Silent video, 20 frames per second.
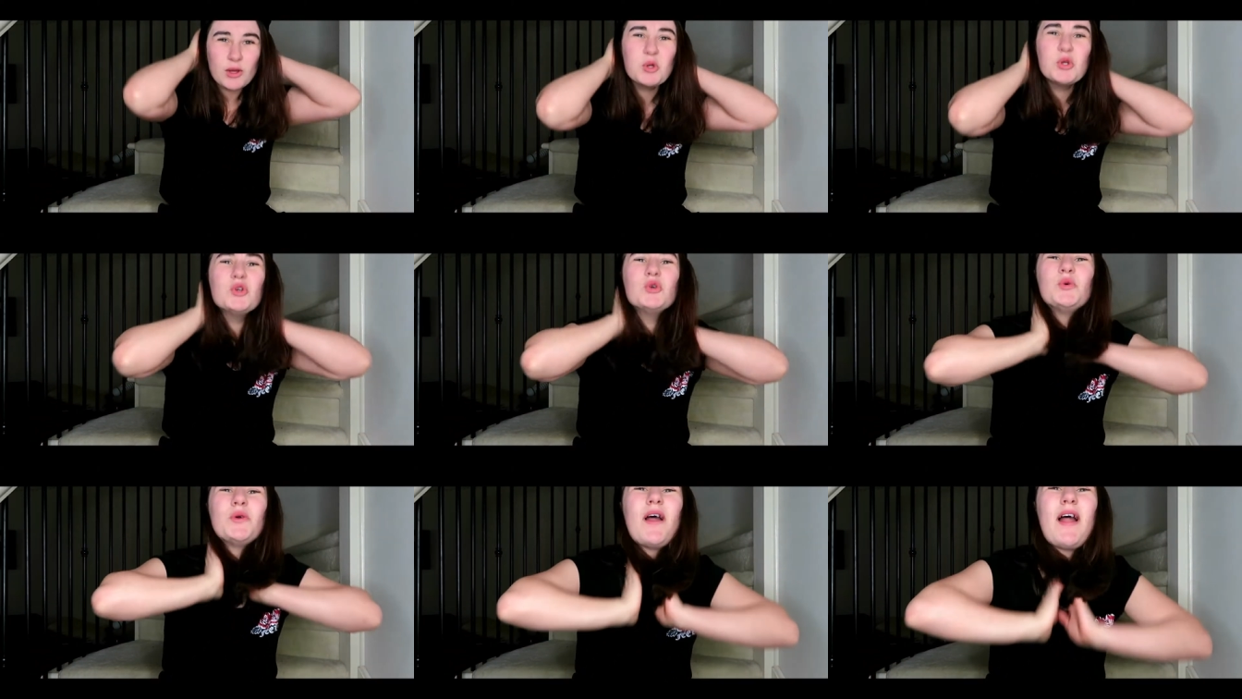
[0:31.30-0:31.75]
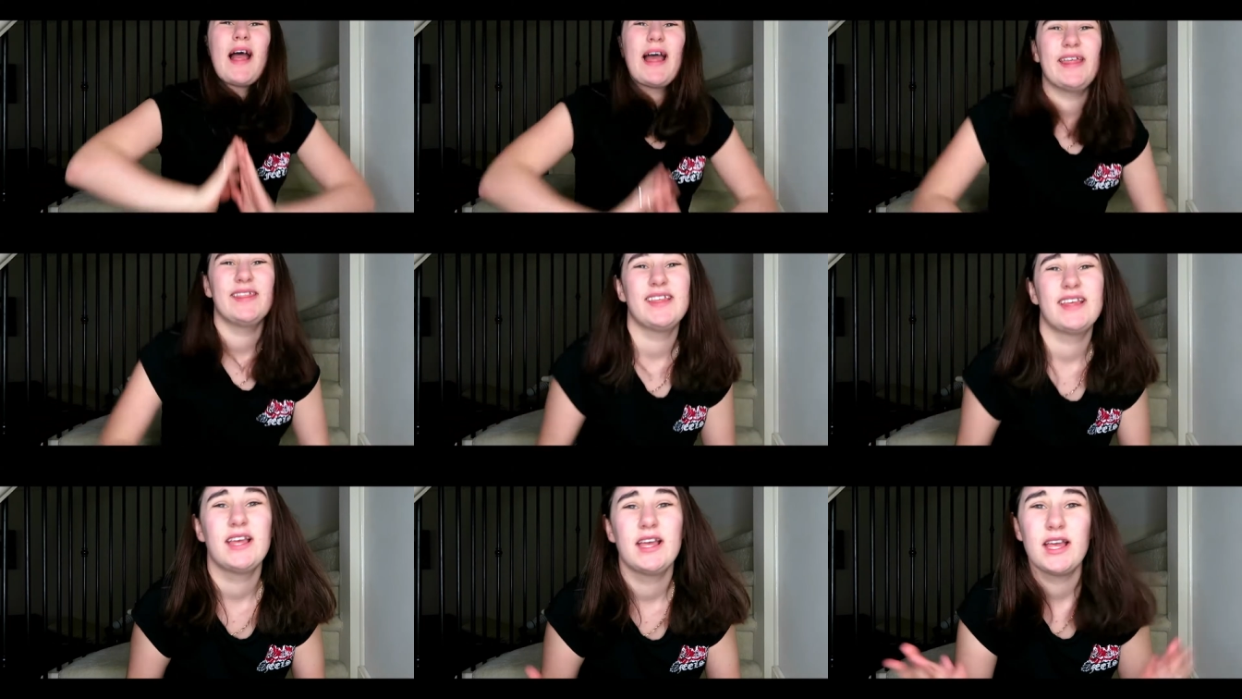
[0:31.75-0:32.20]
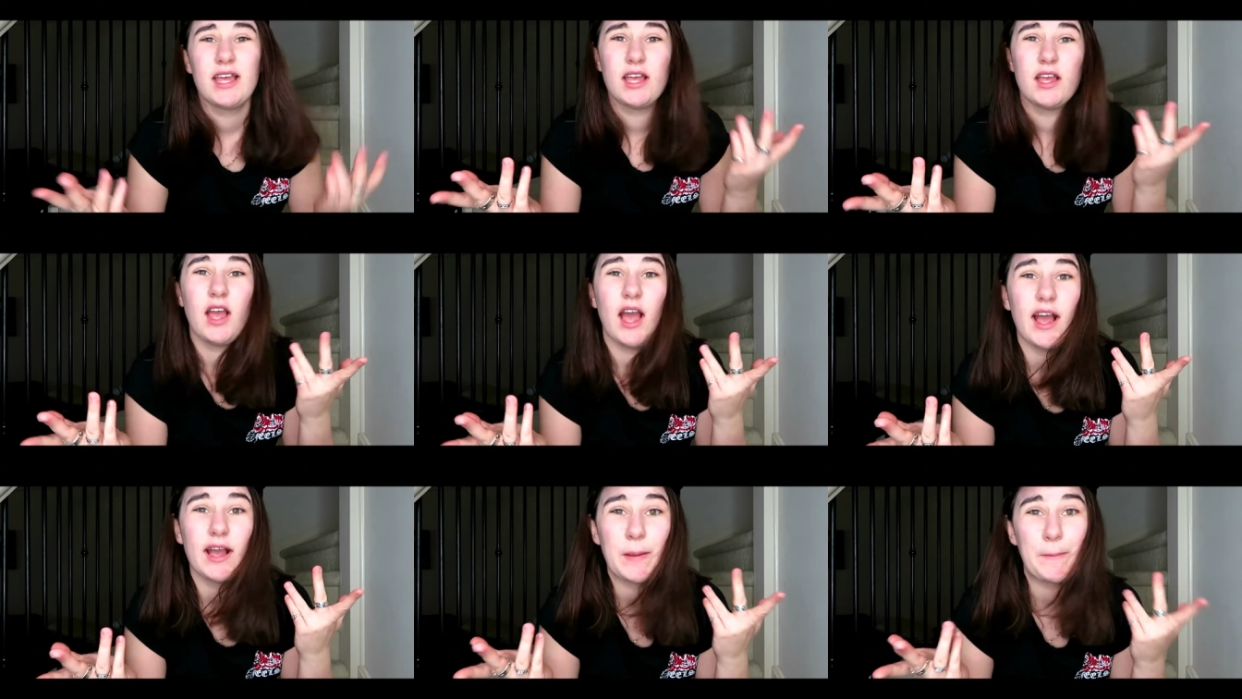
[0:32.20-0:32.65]
How cute. I
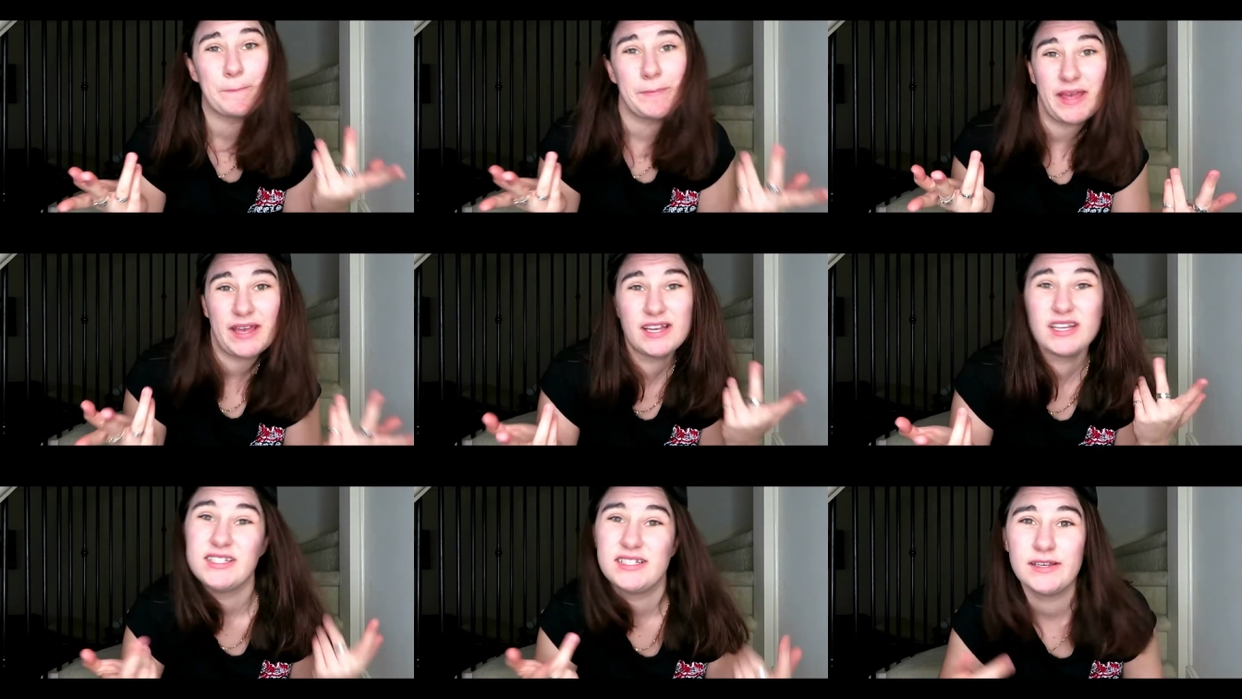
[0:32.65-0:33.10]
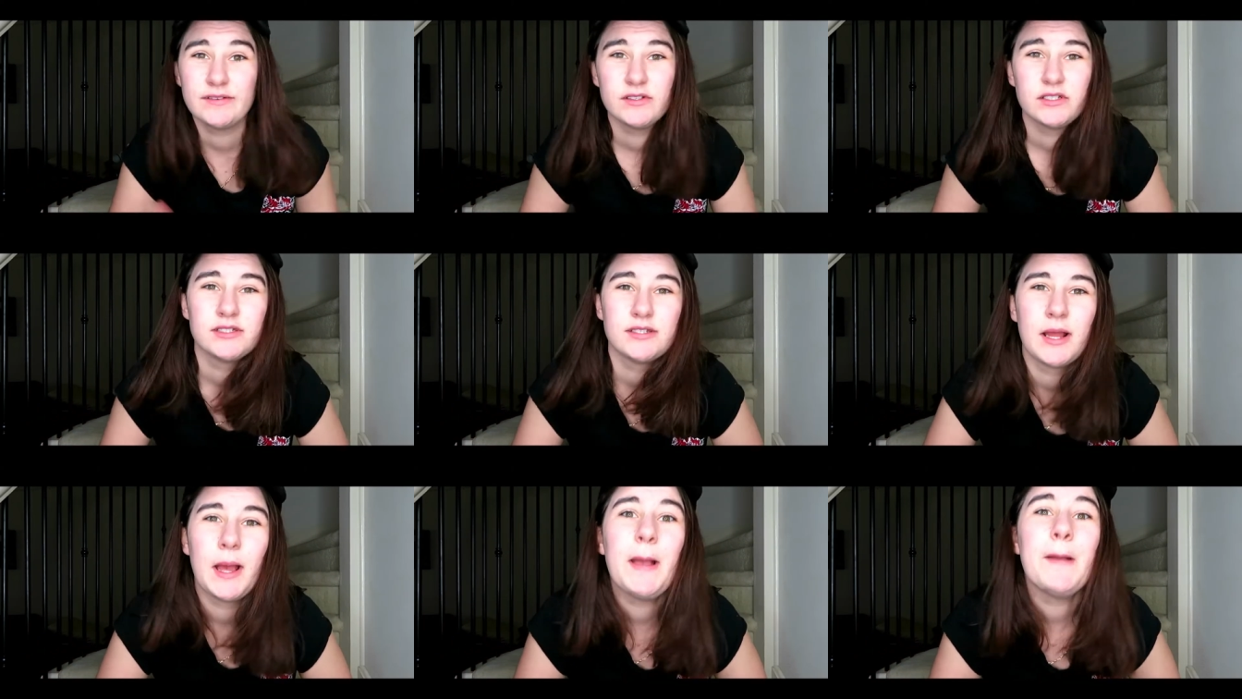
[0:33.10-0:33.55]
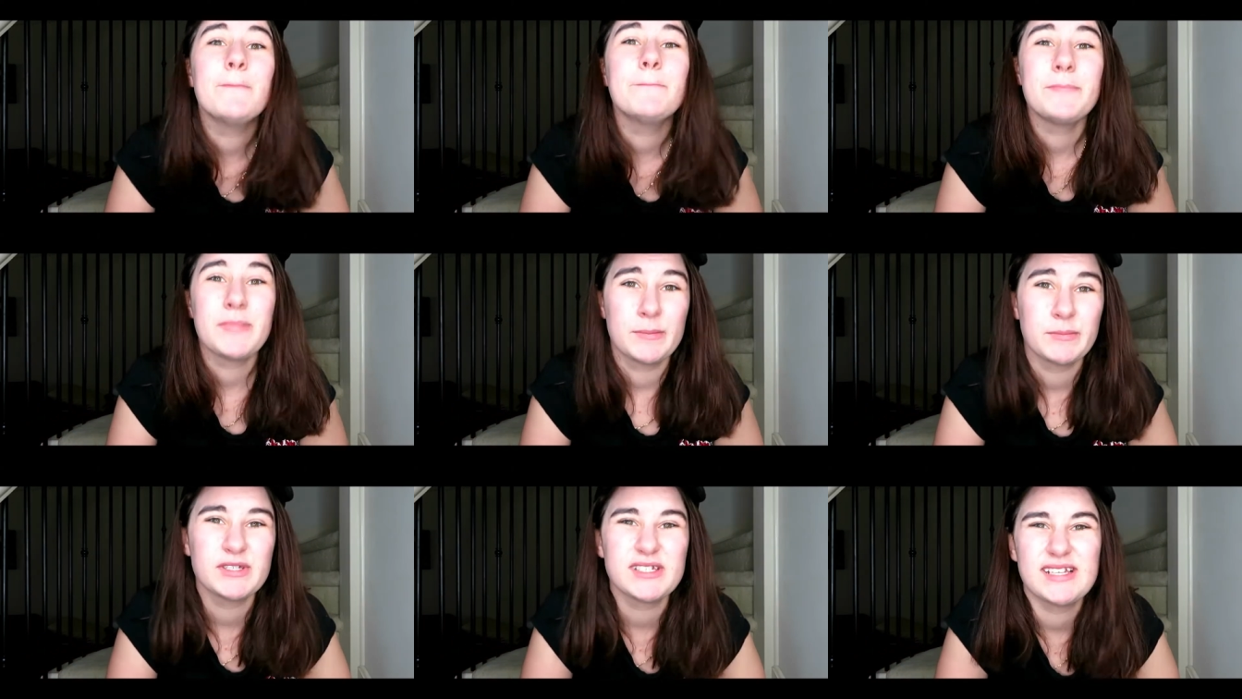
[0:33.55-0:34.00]
think I can make a
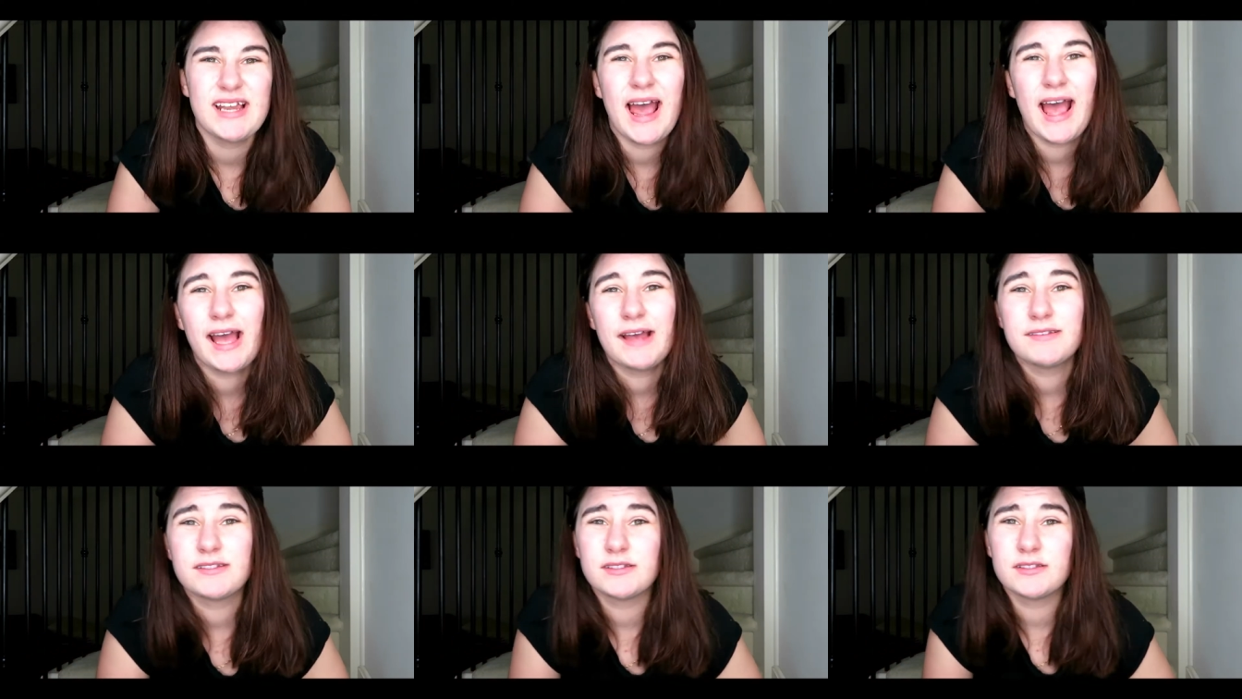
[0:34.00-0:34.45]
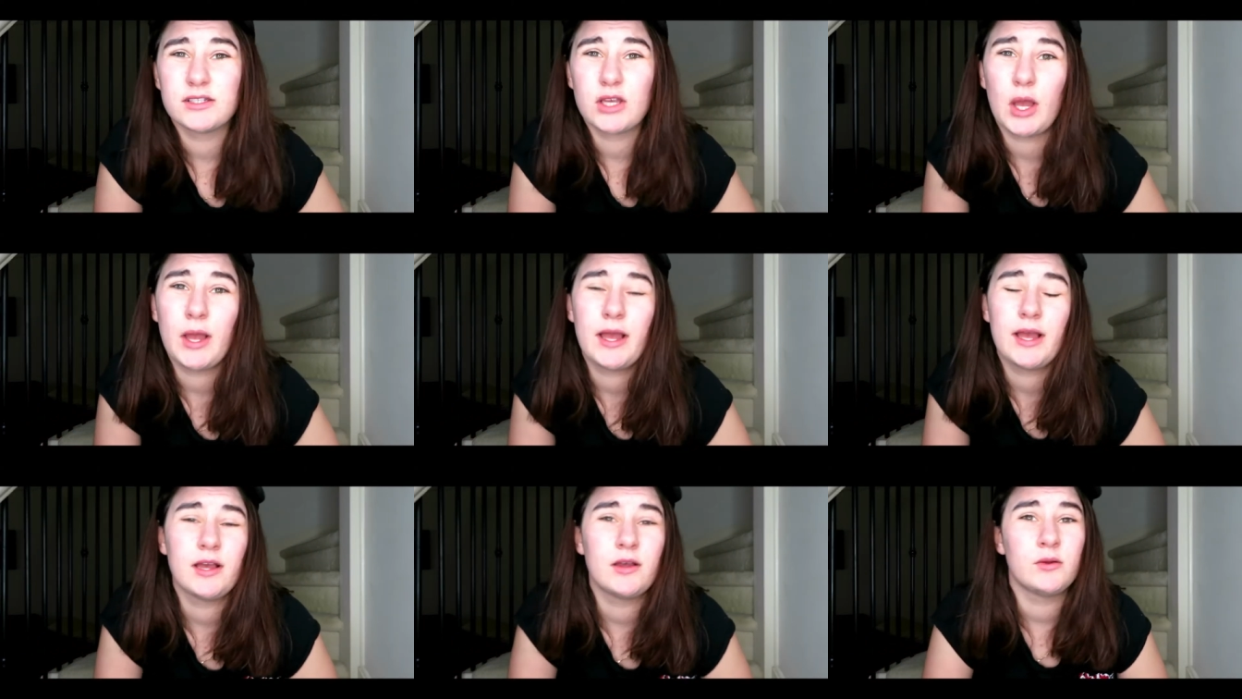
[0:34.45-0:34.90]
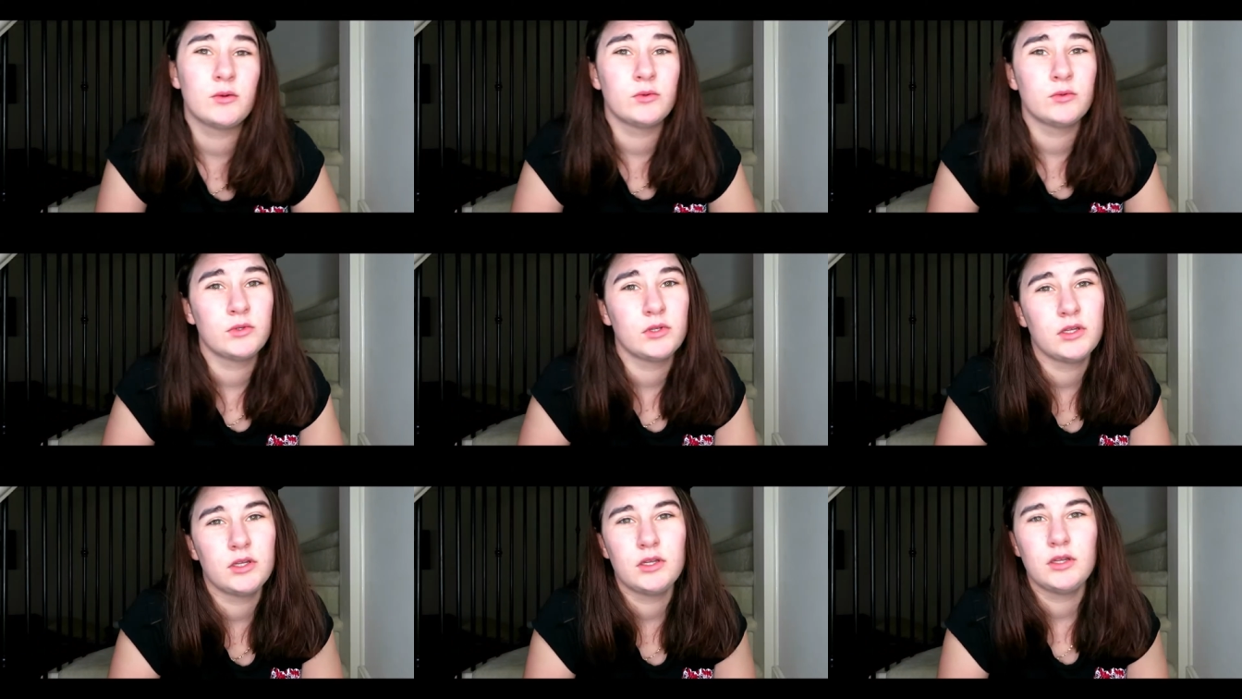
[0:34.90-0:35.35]
difference to people's lives
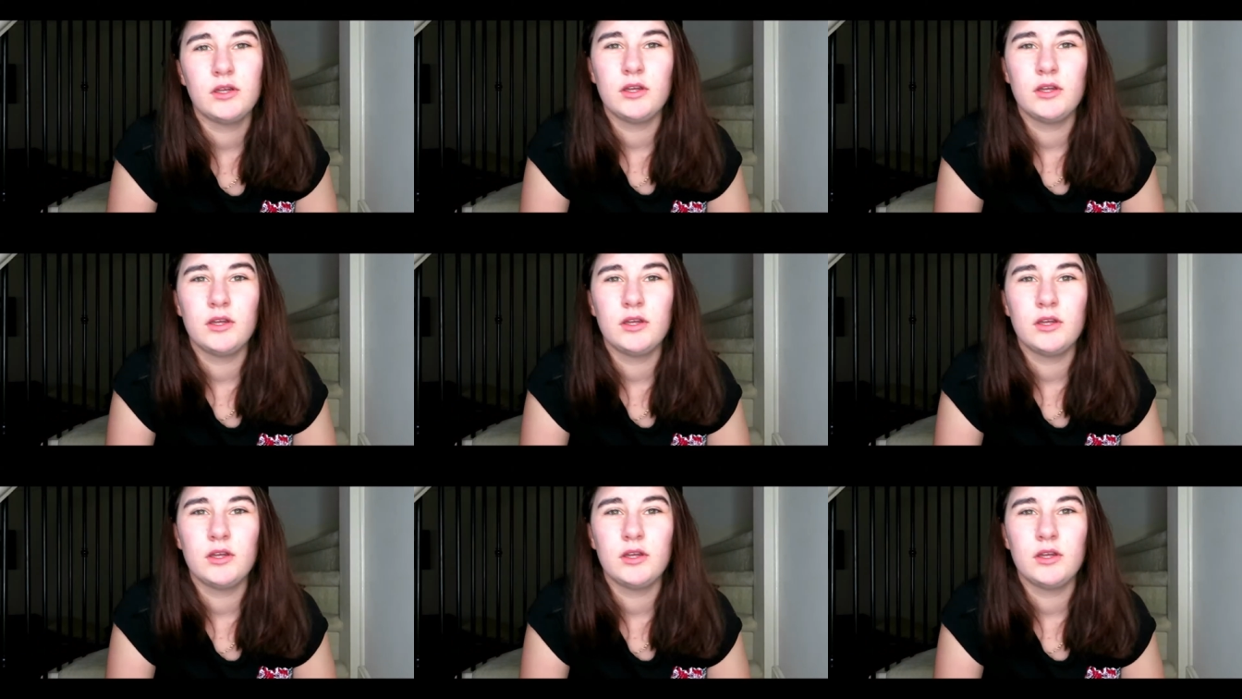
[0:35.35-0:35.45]
now.